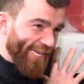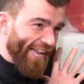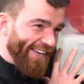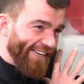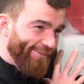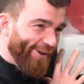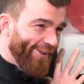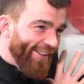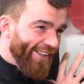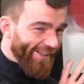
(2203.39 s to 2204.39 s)

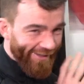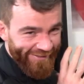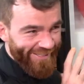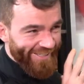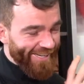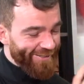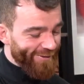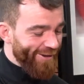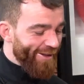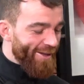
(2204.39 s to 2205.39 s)
Charlton. On to the next one.